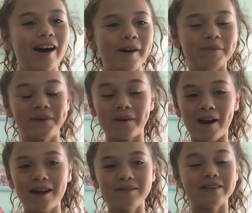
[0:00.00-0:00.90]
Um,
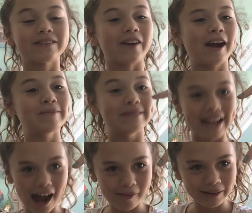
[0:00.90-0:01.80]
subscribe, subscribe
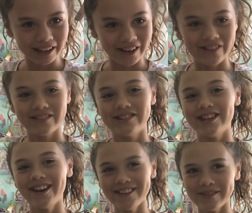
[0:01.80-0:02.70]
down below.
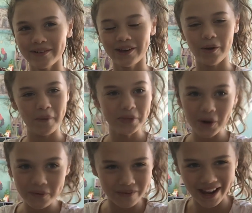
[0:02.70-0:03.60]
Share this video with
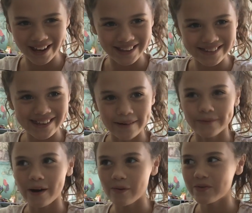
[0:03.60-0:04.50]
your friends.
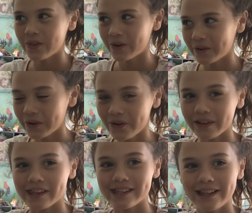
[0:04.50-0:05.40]
And without further ado,
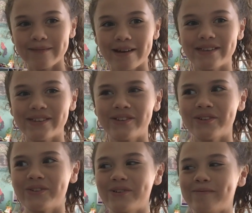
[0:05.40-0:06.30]
let's let my
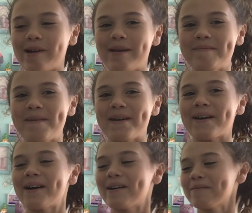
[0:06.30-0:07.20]
sister do my
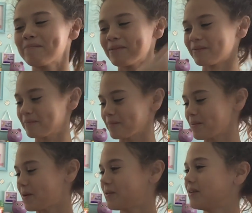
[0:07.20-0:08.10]
makeup.
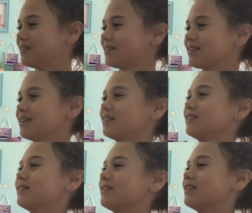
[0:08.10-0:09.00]
Let's start
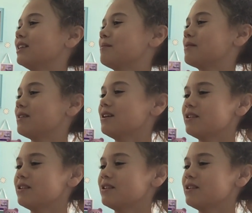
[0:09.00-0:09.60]
by a little lip.